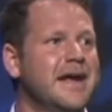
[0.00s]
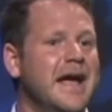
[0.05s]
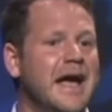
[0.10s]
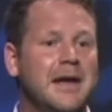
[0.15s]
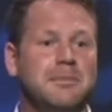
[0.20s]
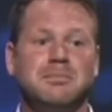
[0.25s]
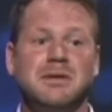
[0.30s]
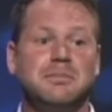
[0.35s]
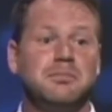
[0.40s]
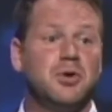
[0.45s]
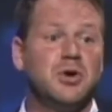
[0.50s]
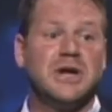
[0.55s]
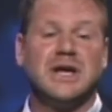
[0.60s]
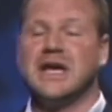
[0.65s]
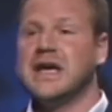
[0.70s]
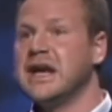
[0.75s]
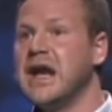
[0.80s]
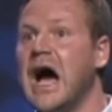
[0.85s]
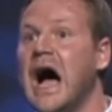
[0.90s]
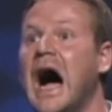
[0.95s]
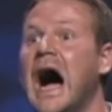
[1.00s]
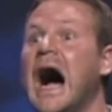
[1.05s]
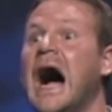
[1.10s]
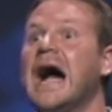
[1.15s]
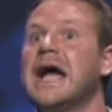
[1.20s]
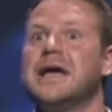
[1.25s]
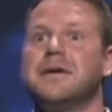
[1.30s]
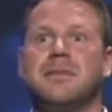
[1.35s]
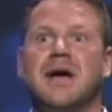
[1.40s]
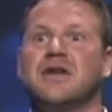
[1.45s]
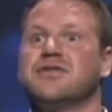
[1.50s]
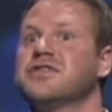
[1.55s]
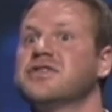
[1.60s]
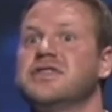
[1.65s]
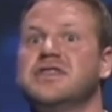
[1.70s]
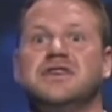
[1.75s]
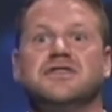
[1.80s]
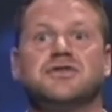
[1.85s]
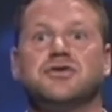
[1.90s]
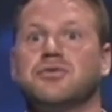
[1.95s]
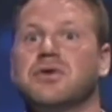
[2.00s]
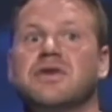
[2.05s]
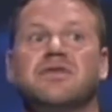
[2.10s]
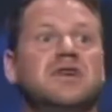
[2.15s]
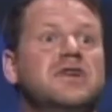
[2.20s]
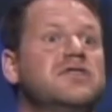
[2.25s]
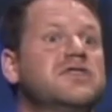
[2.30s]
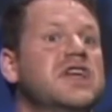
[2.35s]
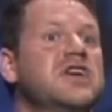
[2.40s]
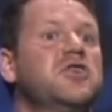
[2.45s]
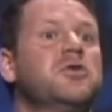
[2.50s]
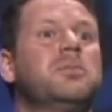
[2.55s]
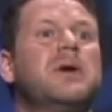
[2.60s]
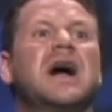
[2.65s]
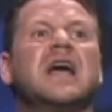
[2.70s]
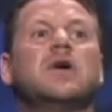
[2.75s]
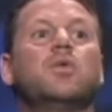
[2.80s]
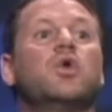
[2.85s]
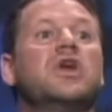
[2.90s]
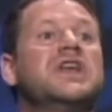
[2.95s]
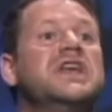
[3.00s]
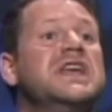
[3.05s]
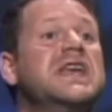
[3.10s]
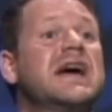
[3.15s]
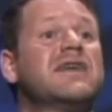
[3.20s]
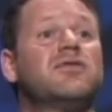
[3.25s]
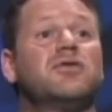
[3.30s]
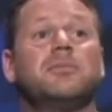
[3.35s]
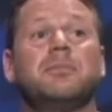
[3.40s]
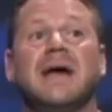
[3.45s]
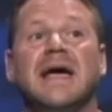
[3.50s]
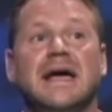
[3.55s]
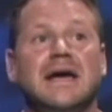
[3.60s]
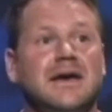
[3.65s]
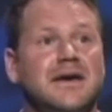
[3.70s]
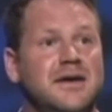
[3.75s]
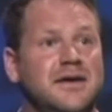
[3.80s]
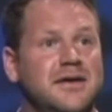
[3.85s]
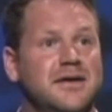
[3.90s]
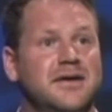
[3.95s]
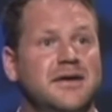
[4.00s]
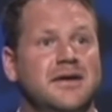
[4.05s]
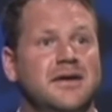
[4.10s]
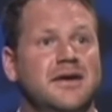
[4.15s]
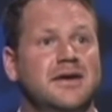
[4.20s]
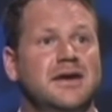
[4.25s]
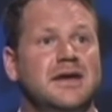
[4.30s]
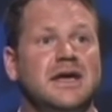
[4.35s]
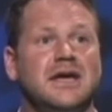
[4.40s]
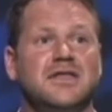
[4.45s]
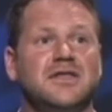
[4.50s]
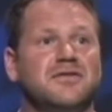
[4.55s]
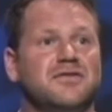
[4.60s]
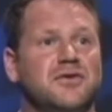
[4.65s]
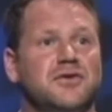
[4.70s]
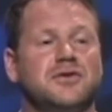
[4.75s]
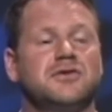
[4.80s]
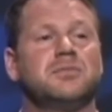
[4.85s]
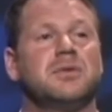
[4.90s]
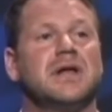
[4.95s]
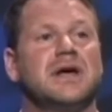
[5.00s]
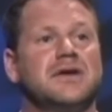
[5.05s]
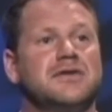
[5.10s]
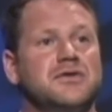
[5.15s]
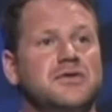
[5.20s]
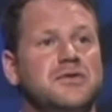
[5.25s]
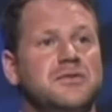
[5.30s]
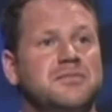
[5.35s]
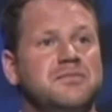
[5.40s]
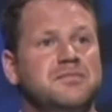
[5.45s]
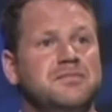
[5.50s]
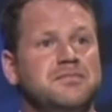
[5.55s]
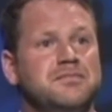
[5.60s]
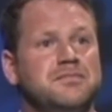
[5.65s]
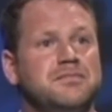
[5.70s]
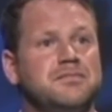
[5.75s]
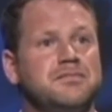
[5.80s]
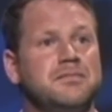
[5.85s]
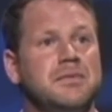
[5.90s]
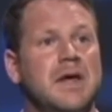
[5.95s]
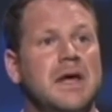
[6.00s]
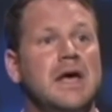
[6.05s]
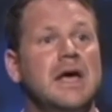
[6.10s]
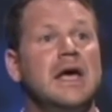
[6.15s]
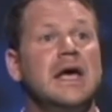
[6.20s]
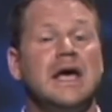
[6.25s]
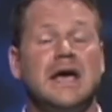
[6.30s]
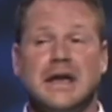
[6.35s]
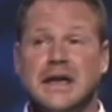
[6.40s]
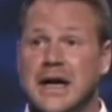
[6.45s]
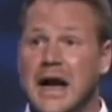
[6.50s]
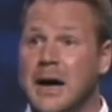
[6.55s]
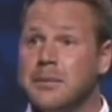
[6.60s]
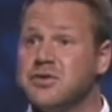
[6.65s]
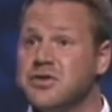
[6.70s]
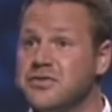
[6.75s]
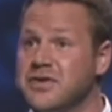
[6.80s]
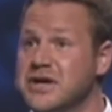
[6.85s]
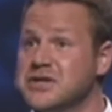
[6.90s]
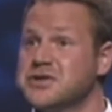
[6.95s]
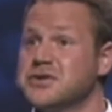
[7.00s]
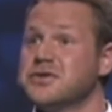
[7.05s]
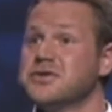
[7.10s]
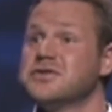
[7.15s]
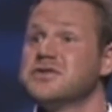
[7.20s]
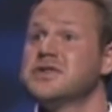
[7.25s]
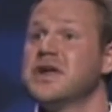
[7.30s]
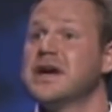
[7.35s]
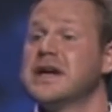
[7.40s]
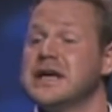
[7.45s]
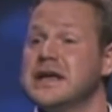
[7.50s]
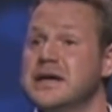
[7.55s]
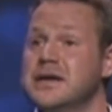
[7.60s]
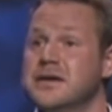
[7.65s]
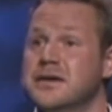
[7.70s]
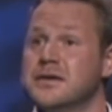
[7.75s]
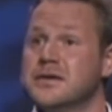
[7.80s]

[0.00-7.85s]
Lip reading: and be putting in high amounts of these derivatives that your body would never make in the first place. In an observational study